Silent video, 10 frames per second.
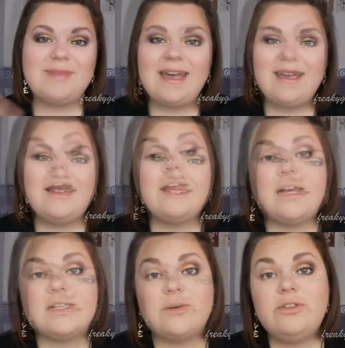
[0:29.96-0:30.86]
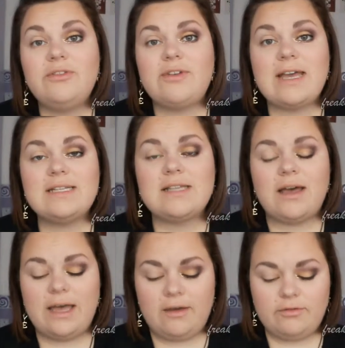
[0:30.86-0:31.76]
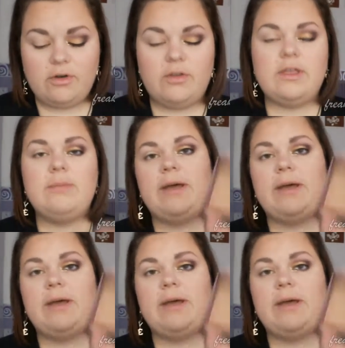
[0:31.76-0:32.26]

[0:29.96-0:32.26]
Bye! Okay, so on the face I have got the